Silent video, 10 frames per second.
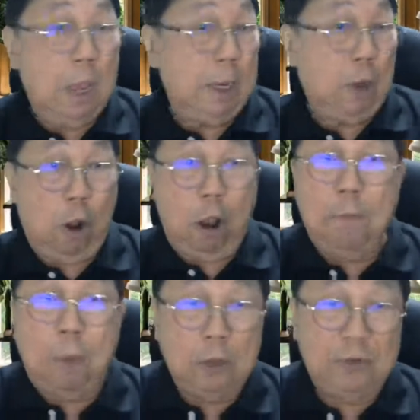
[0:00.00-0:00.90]
It
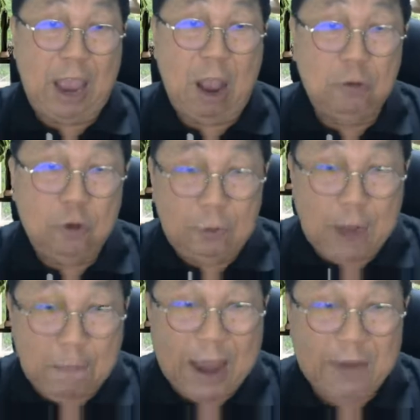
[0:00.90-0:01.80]
all boils down to
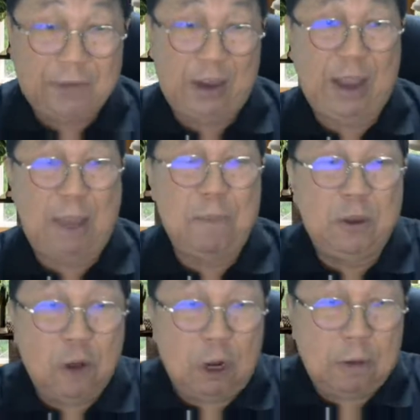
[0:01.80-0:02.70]
the basic. That
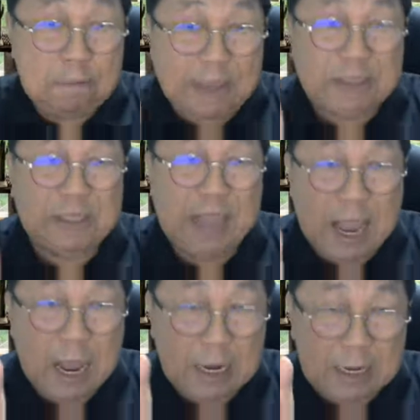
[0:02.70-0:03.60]
means you got to
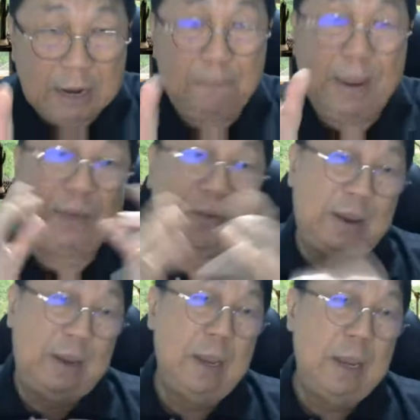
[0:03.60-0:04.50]
master the
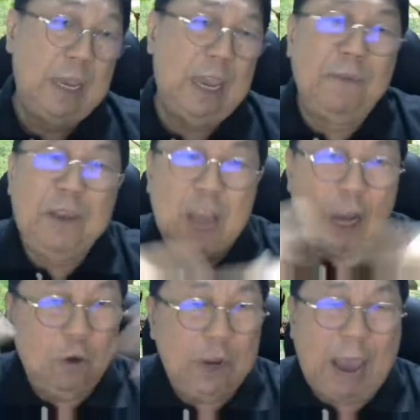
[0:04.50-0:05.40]
basic. Even
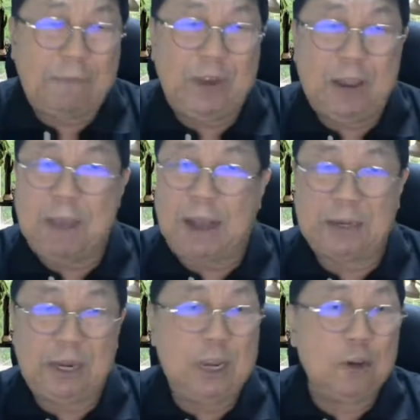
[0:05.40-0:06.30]
you're doing affiliate
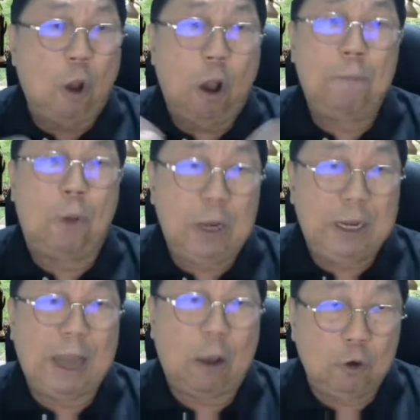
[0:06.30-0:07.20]
marketing, it's all
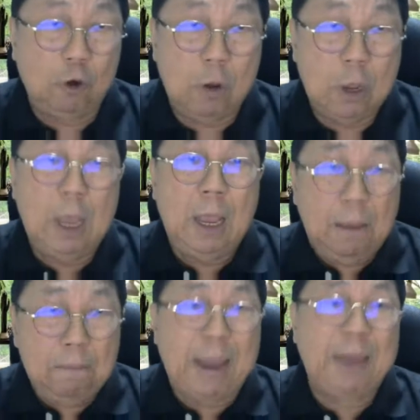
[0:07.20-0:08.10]
boiling down to
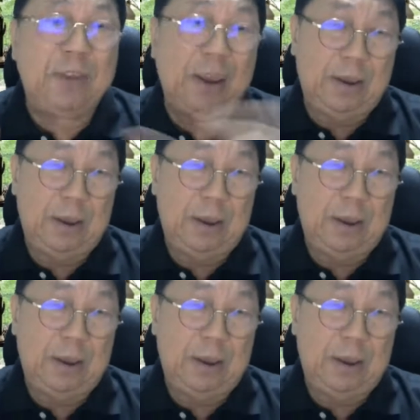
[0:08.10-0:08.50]
basic.